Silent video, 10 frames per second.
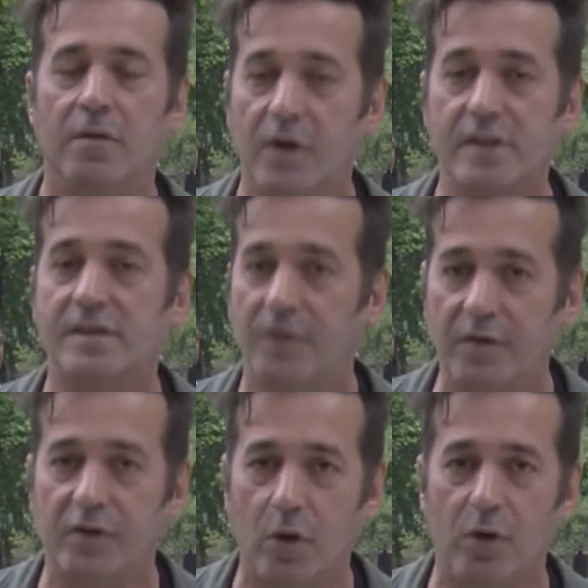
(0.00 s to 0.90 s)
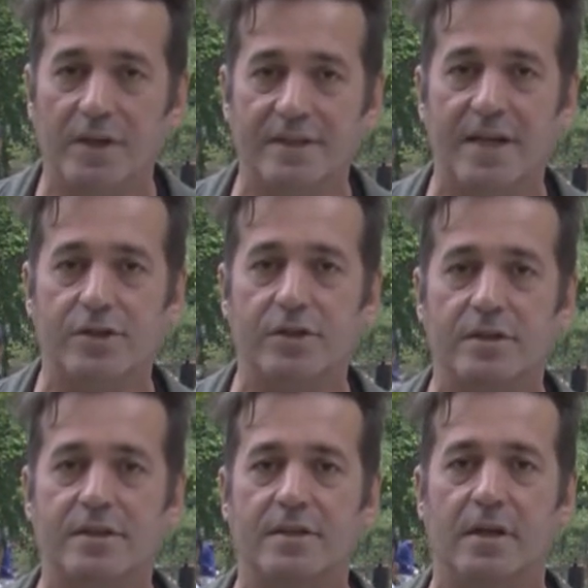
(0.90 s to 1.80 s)
first 50
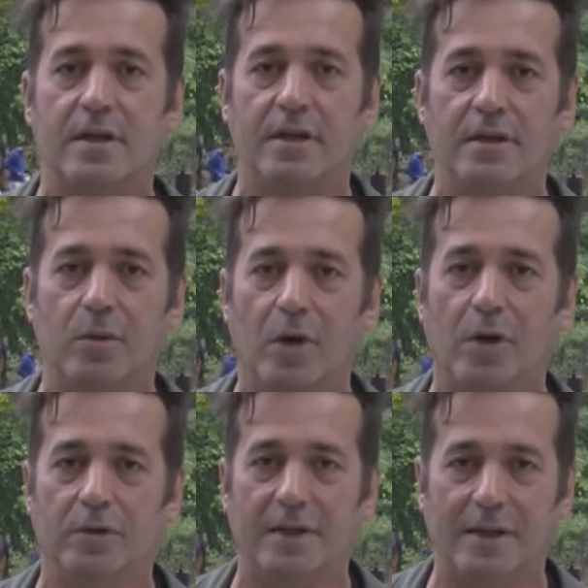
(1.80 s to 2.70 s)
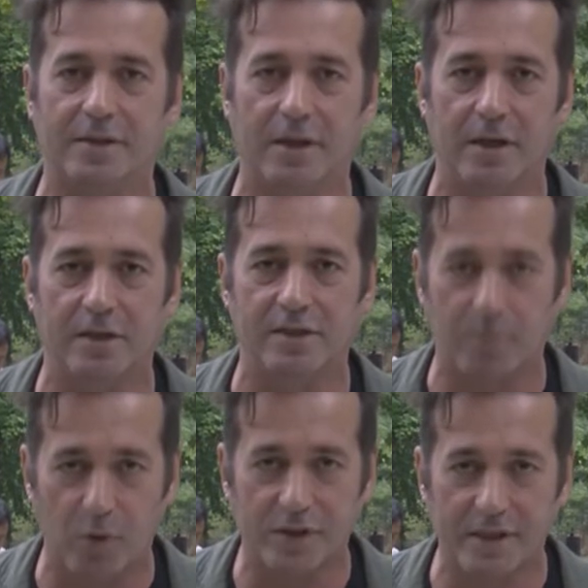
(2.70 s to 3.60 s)
organizations in the world that
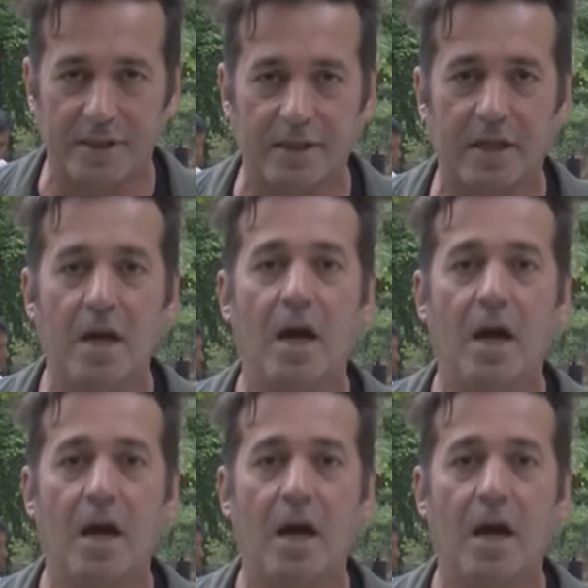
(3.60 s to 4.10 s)
supported it,